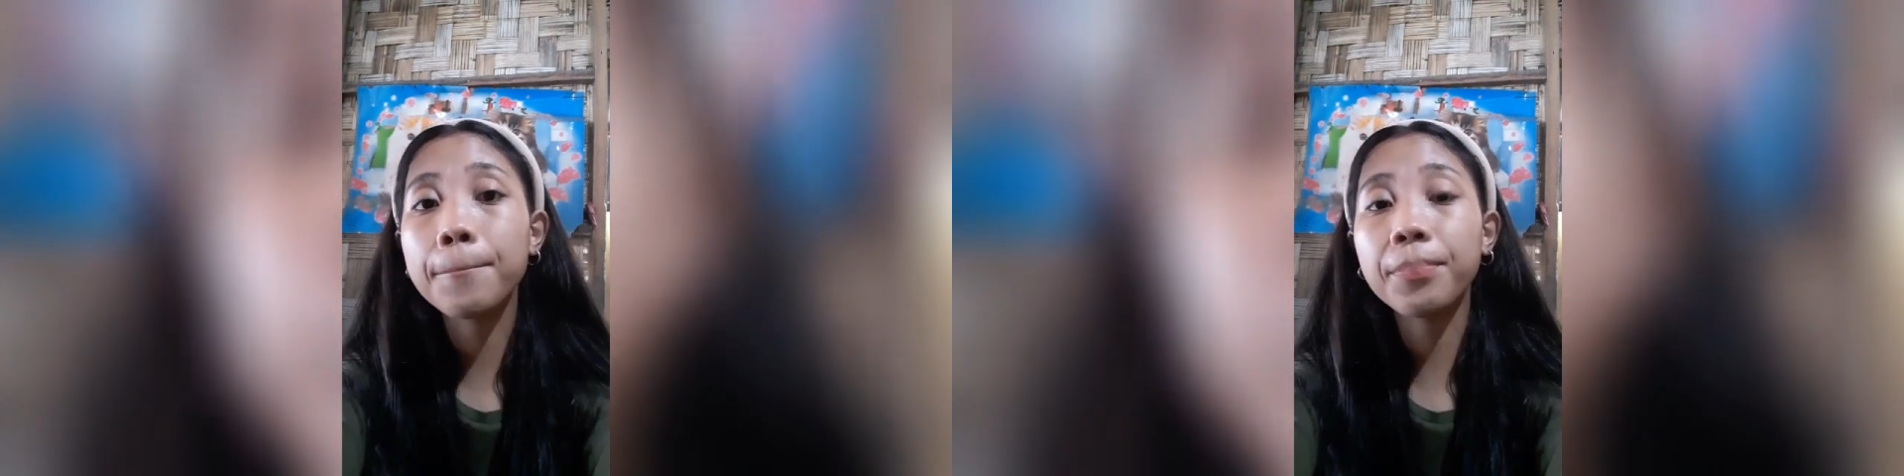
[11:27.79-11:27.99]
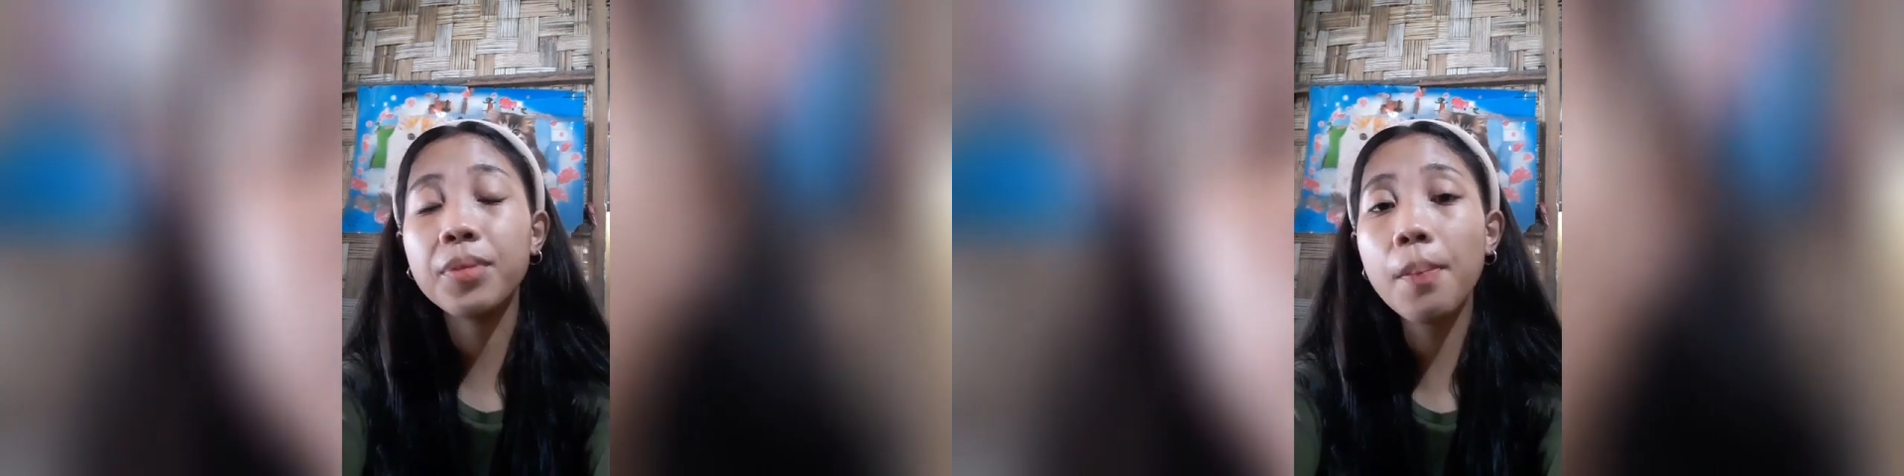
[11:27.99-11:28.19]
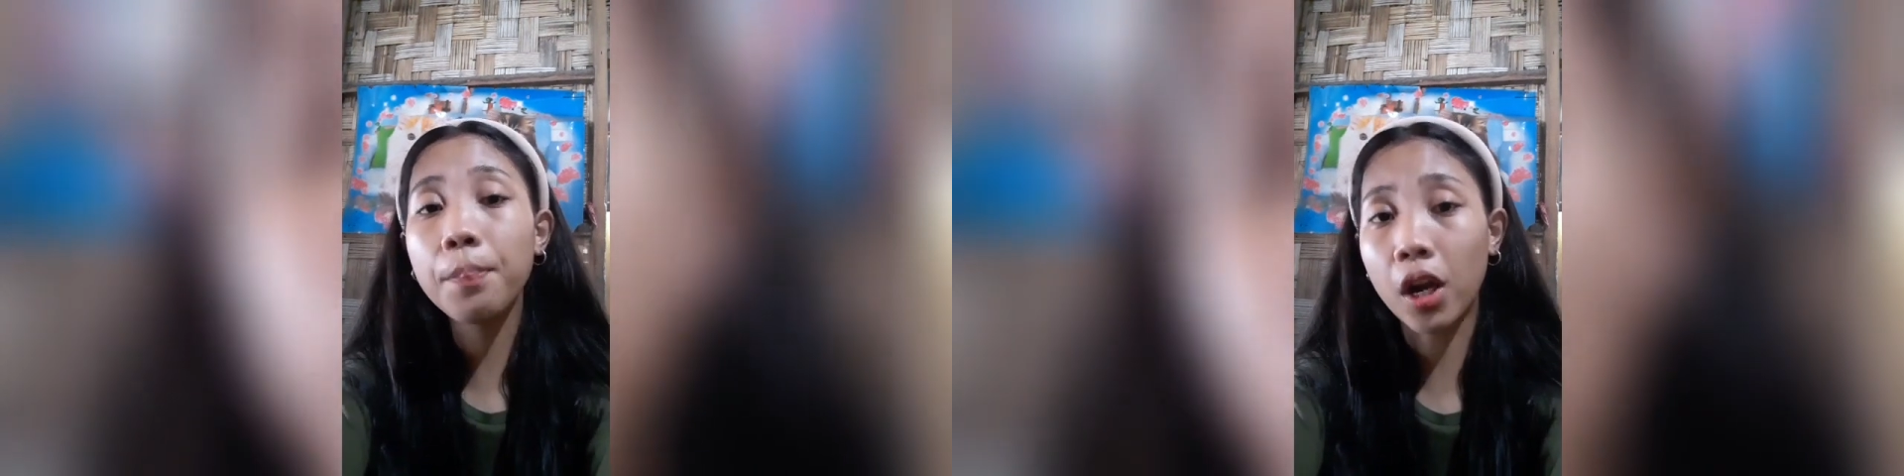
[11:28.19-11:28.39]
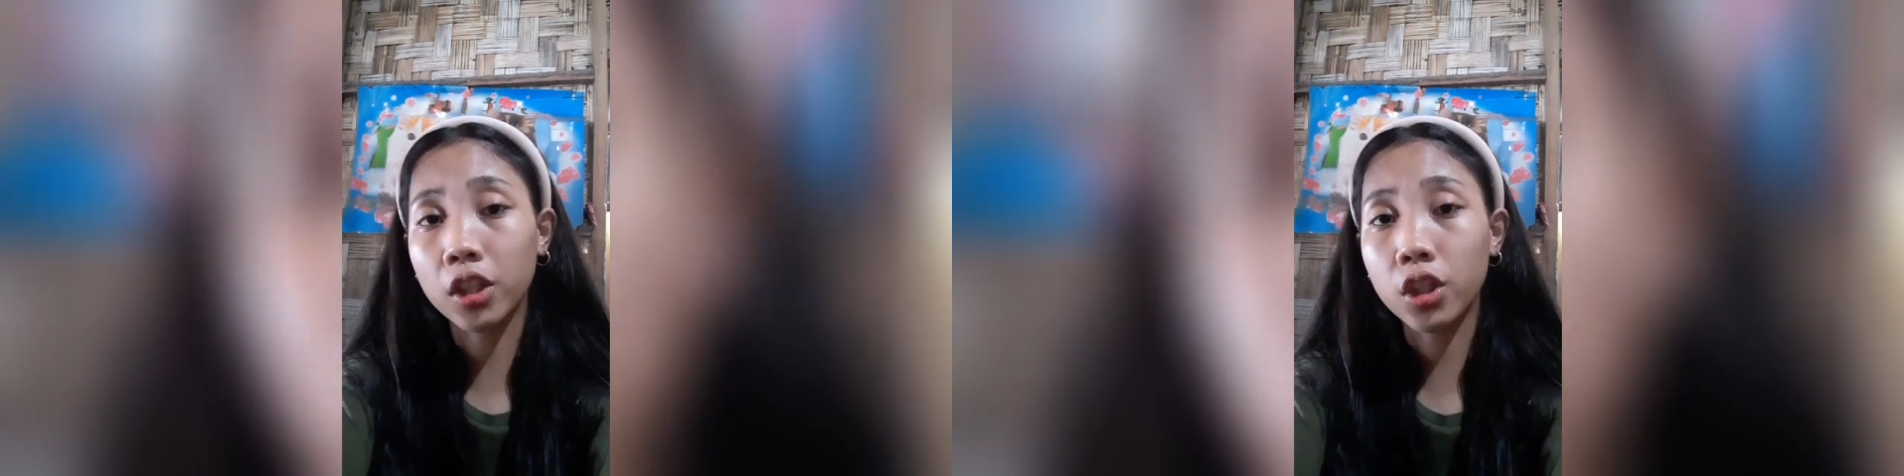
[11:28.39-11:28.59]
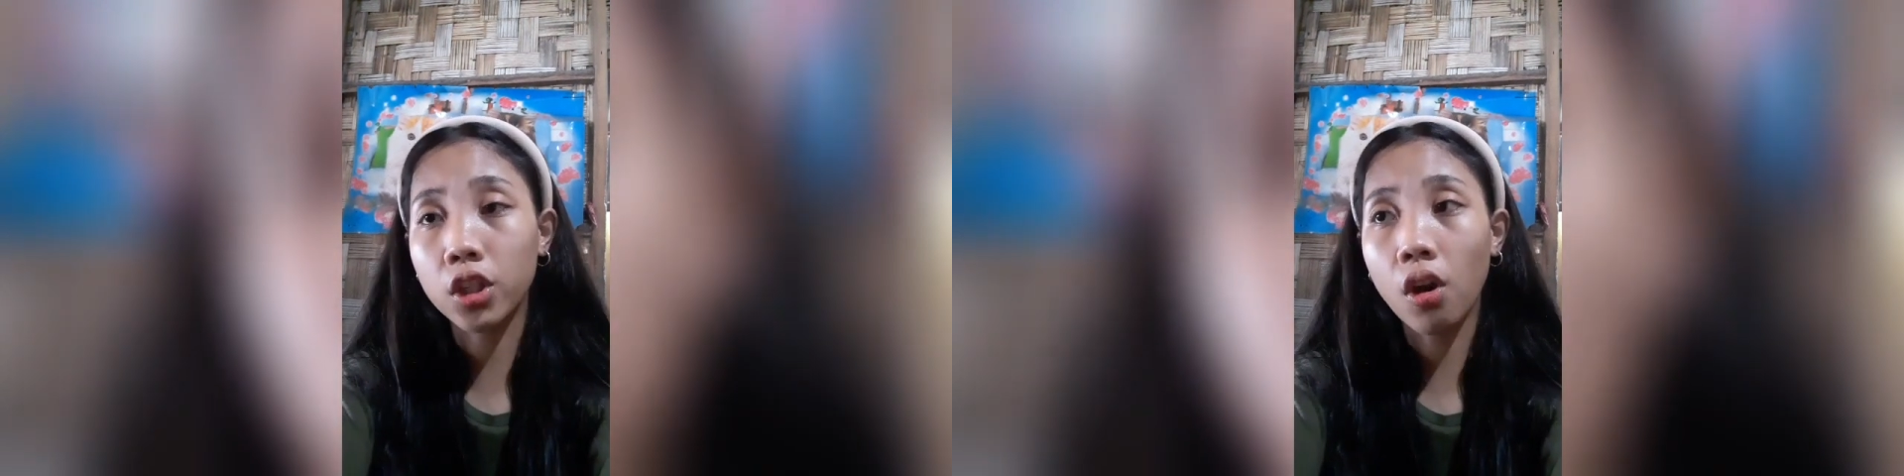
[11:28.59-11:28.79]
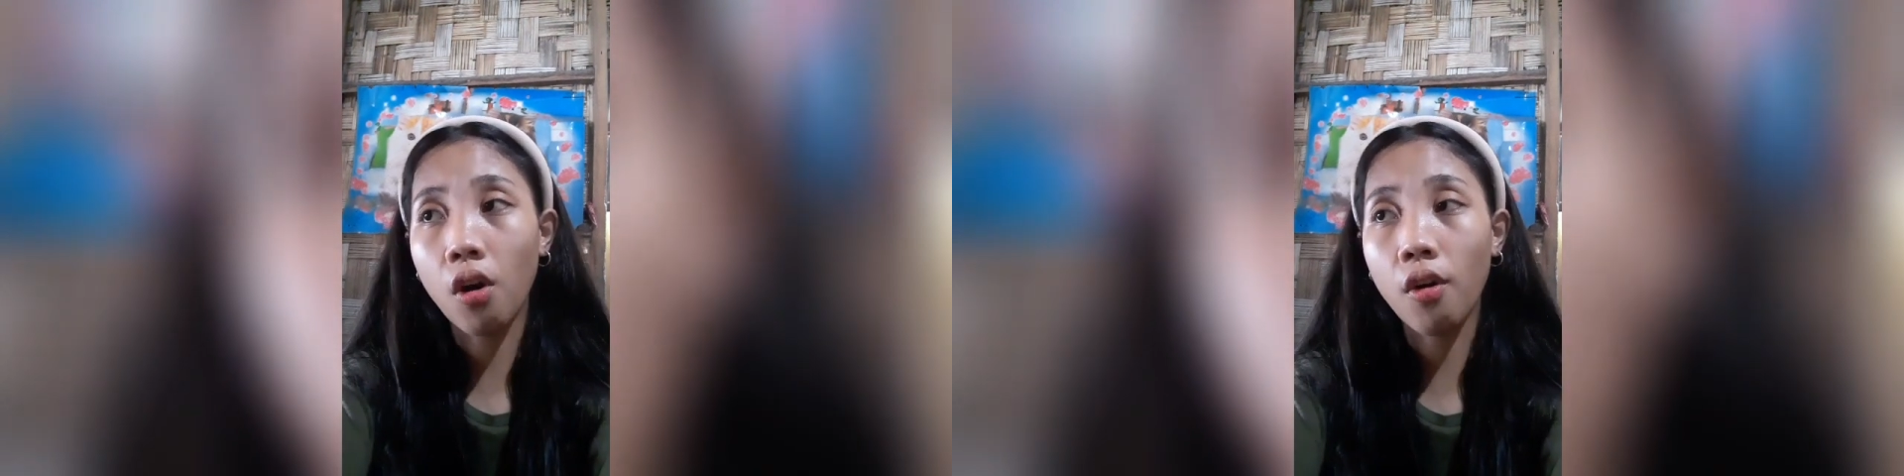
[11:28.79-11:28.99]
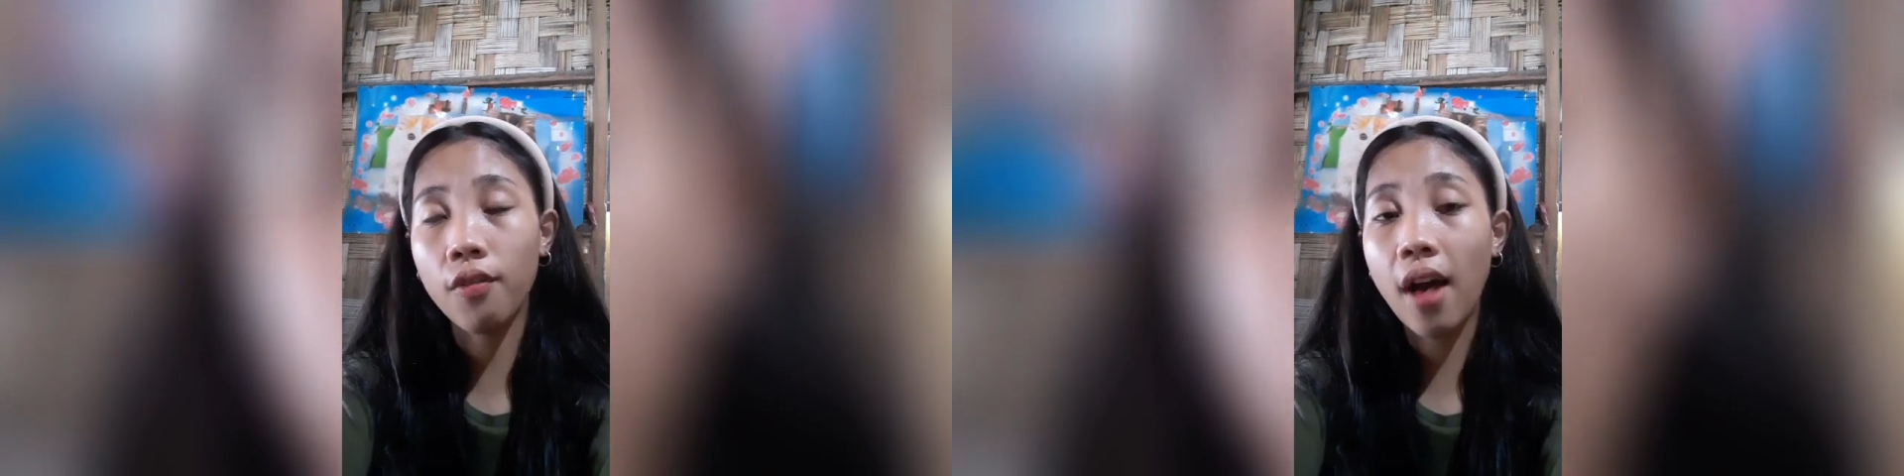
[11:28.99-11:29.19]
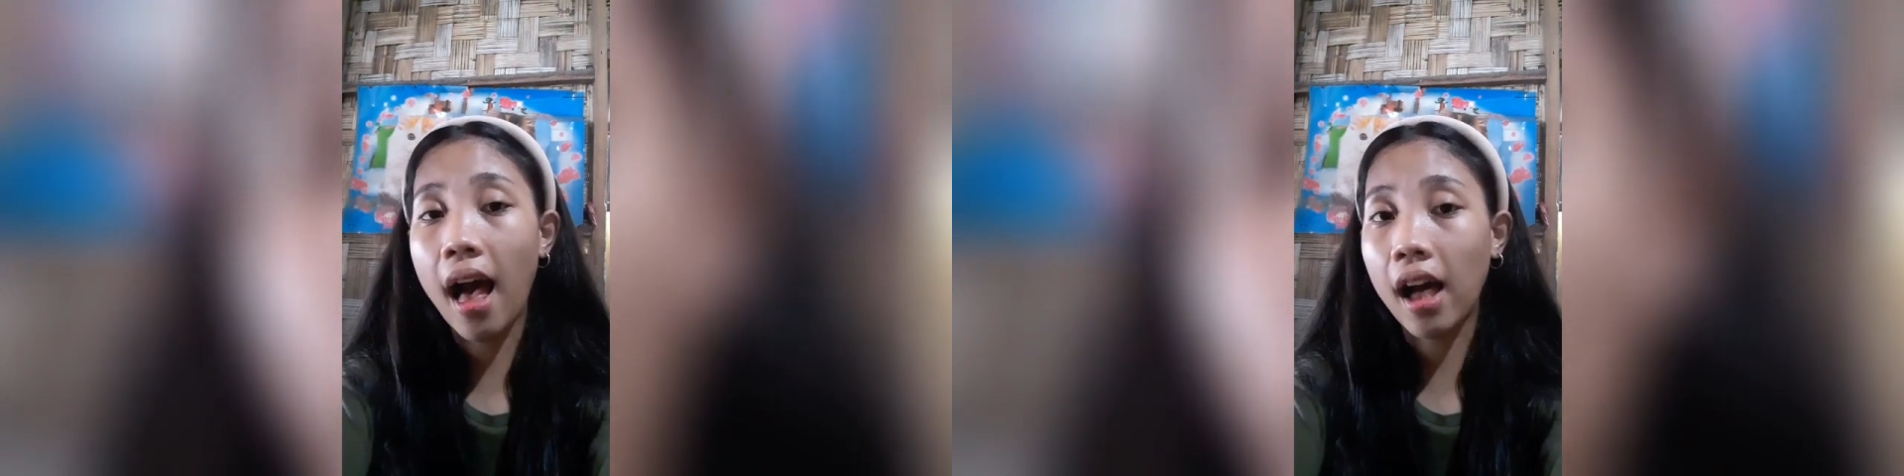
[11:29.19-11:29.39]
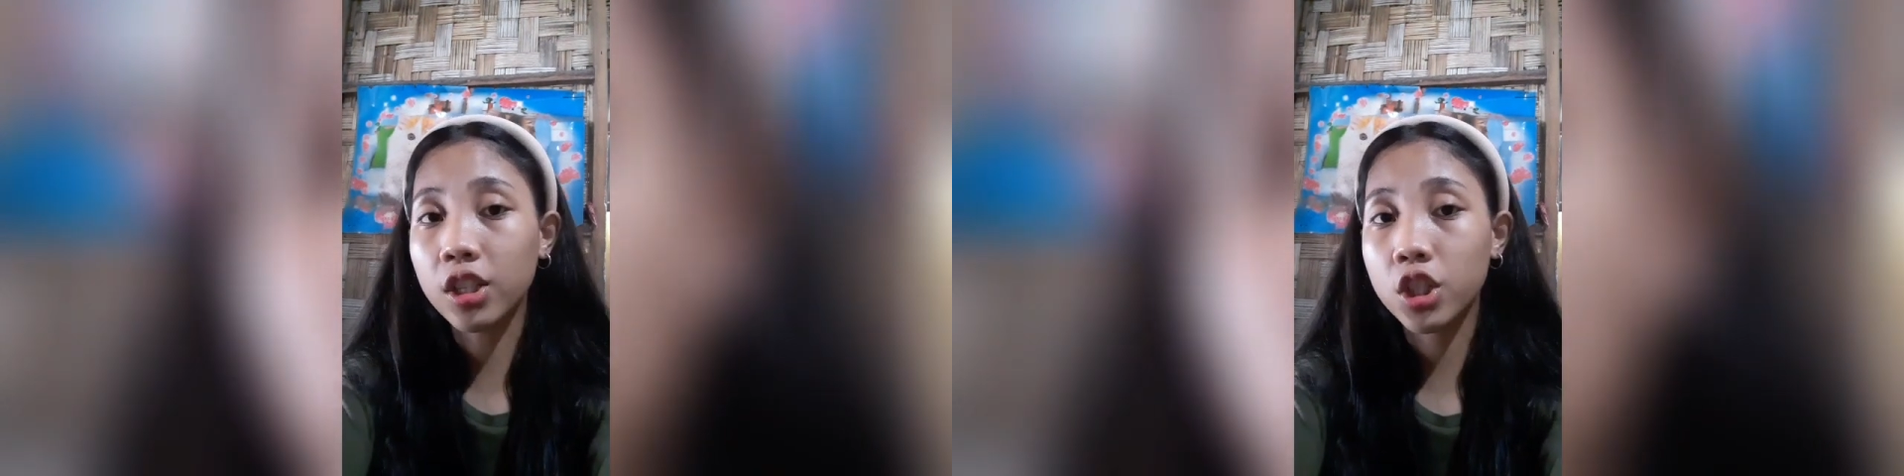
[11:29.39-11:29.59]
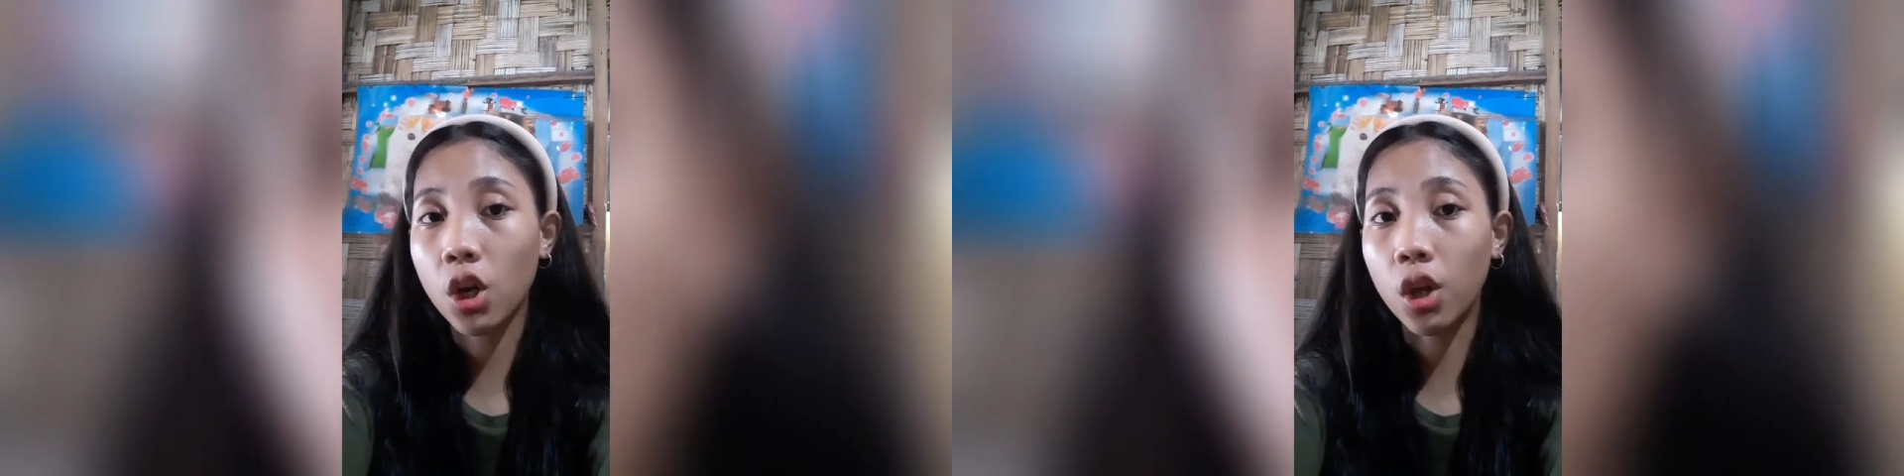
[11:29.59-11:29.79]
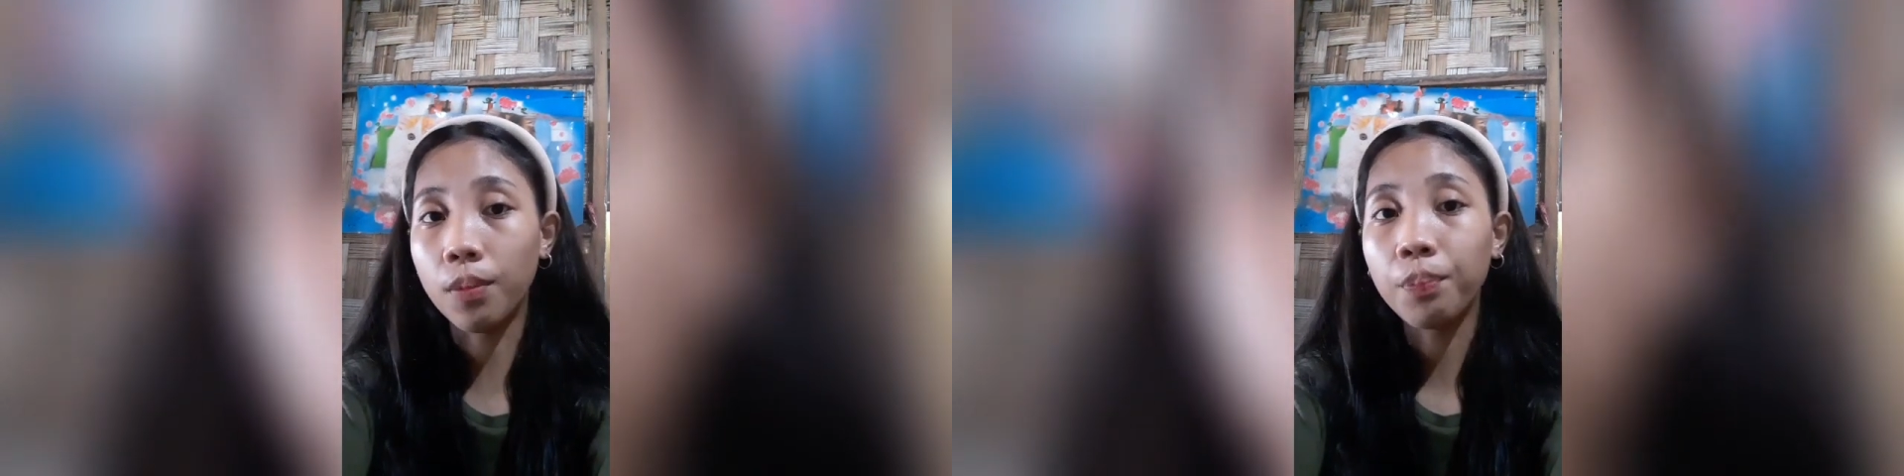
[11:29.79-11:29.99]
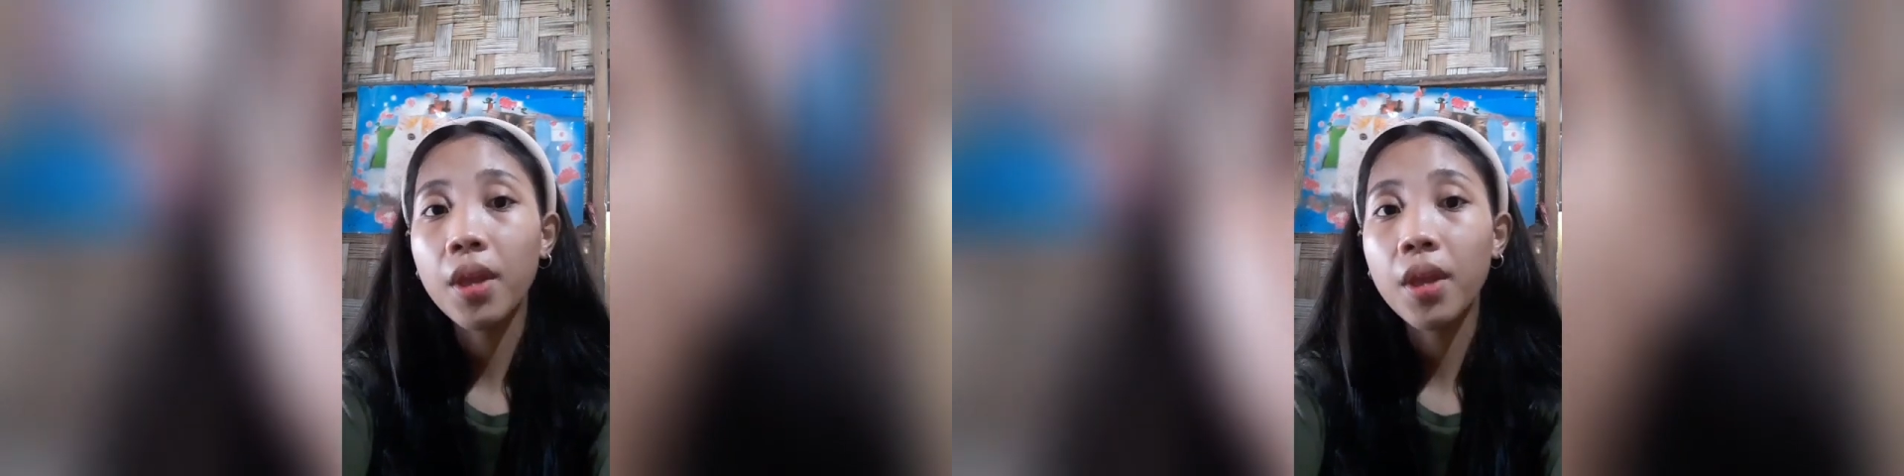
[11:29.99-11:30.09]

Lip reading: the pattern of action.